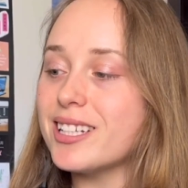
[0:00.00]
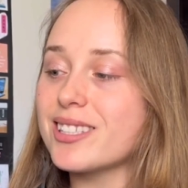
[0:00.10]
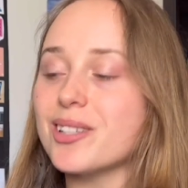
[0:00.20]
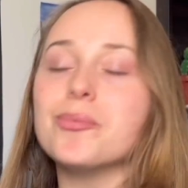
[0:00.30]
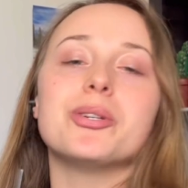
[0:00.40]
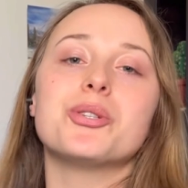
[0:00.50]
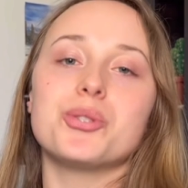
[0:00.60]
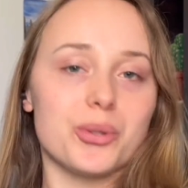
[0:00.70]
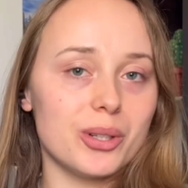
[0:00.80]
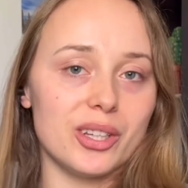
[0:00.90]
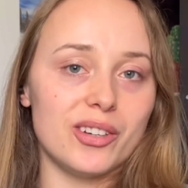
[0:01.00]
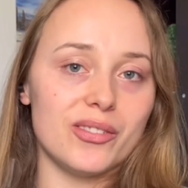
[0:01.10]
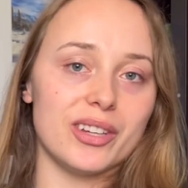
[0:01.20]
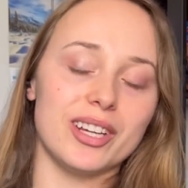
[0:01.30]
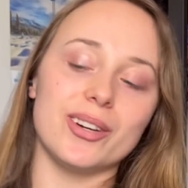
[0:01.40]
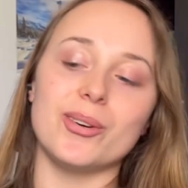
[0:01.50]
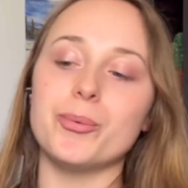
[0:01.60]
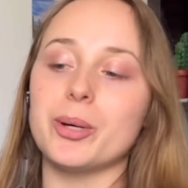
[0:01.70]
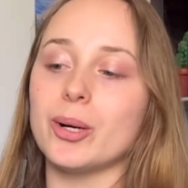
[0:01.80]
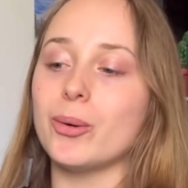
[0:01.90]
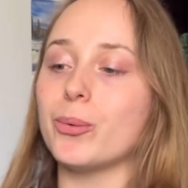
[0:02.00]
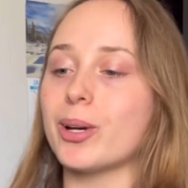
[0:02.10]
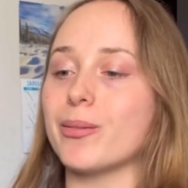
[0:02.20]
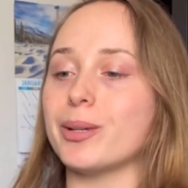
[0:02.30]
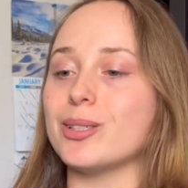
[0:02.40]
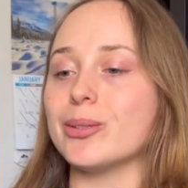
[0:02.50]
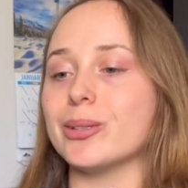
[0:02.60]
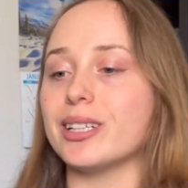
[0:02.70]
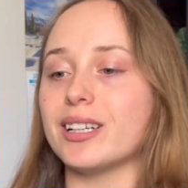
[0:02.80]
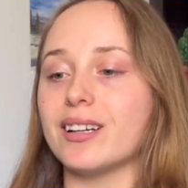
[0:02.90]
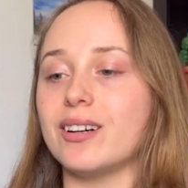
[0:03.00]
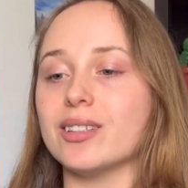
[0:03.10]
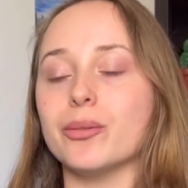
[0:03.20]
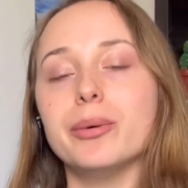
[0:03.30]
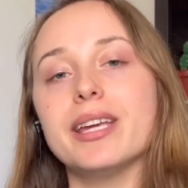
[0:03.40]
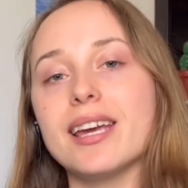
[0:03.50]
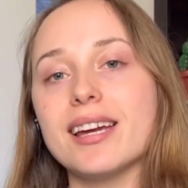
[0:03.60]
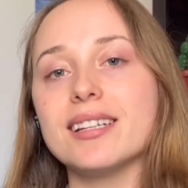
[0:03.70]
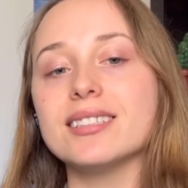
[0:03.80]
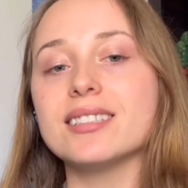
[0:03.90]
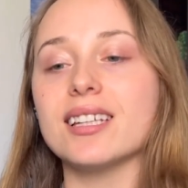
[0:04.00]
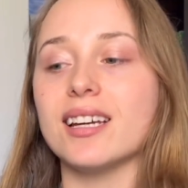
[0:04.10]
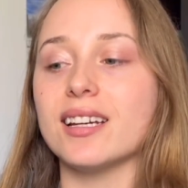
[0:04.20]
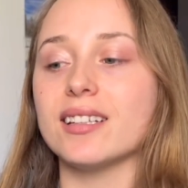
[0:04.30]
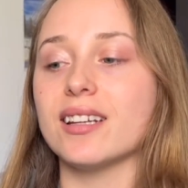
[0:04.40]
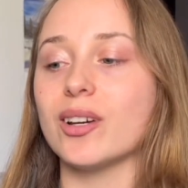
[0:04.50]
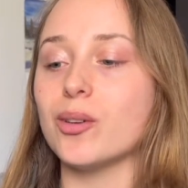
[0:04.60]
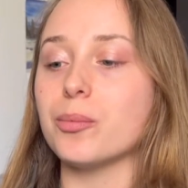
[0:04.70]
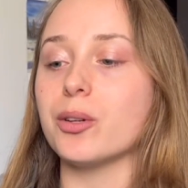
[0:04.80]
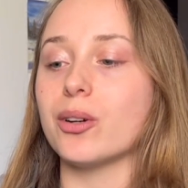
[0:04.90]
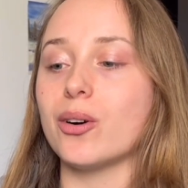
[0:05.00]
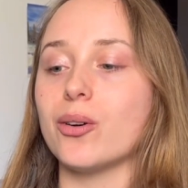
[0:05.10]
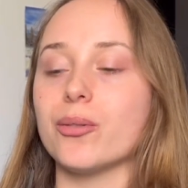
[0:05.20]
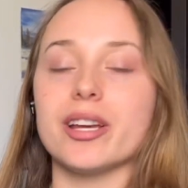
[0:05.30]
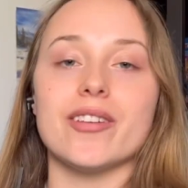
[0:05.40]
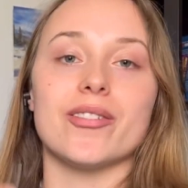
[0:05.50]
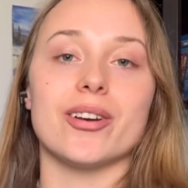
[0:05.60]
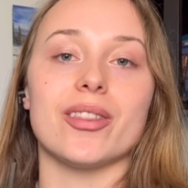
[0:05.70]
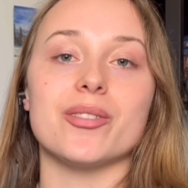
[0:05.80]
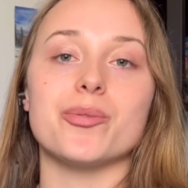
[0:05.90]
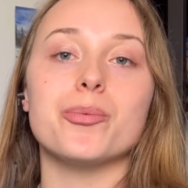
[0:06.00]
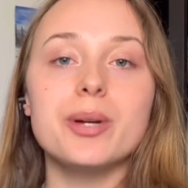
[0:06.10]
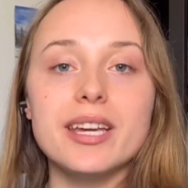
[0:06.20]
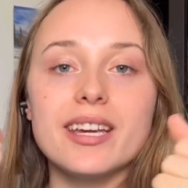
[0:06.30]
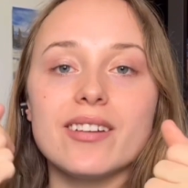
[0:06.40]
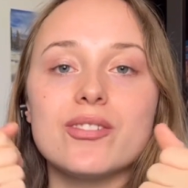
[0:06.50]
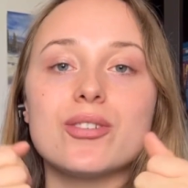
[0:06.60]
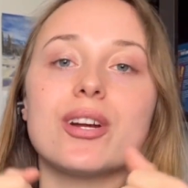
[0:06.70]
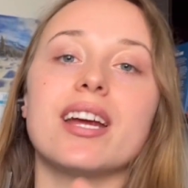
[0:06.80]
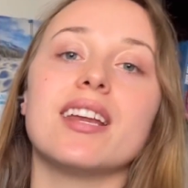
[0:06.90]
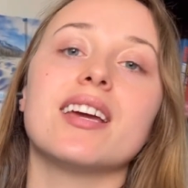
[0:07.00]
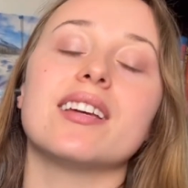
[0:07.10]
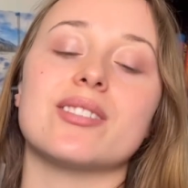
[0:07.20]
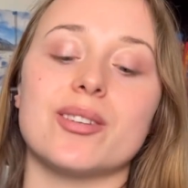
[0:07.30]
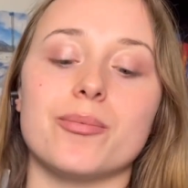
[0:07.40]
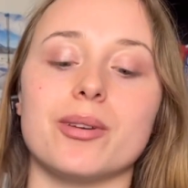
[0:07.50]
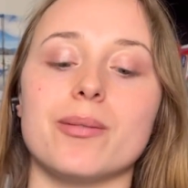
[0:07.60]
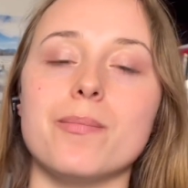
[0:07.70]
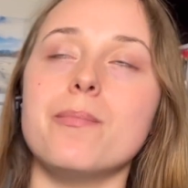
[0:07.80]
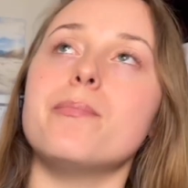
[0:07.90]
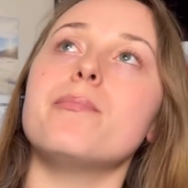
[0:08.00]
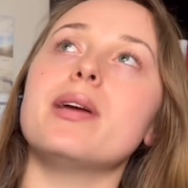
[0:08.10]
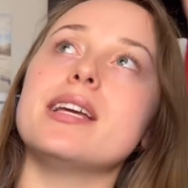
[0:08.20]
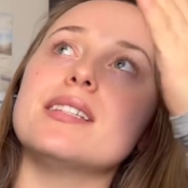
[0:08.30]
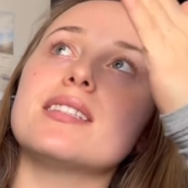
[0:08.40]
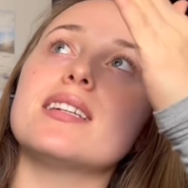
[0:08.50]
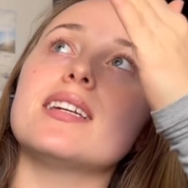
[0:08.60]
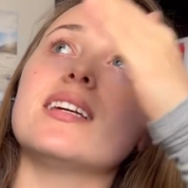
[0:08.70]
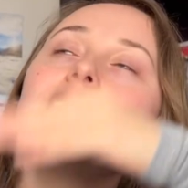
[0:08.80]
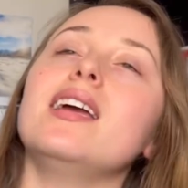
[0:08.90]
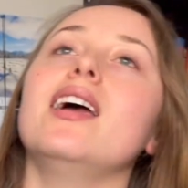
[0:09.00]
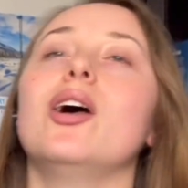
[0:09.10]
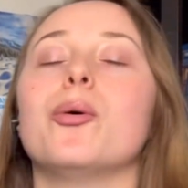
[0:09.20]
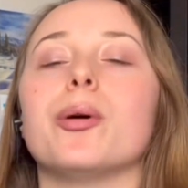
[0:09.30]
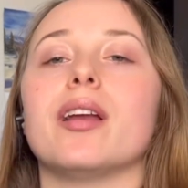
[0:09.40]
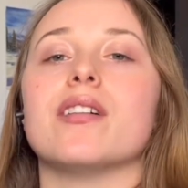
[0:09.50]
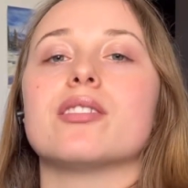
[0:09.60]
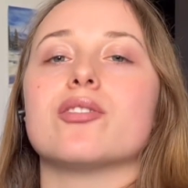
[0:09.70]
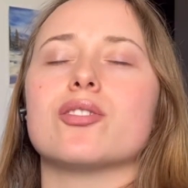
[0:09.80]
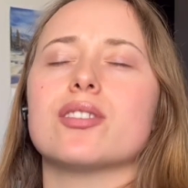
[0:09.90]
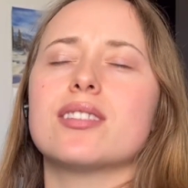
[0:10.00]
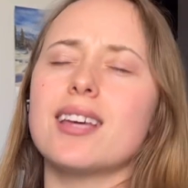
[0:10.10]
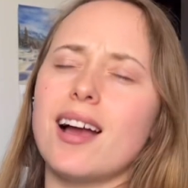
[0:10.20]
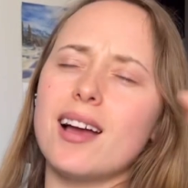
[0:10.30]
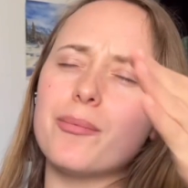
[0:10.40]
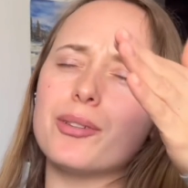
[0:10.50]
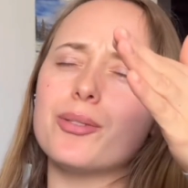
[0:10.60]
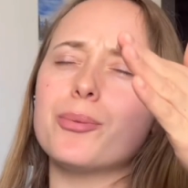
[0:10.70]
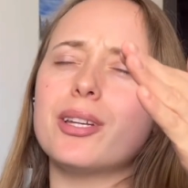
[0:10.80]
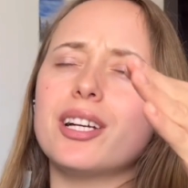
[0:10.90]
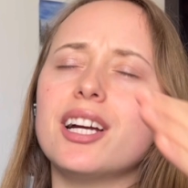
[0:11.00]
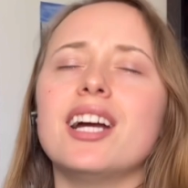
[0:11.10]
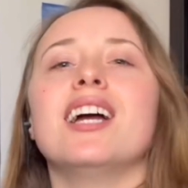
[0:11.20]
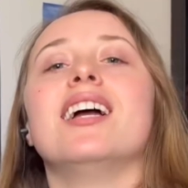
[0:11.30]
It's gonna be a short little video about what I've been doing on the weekends, and I hope you're all ready for this week of trading. It's gonna be amazing. We're gonna have such a good time on Twitter.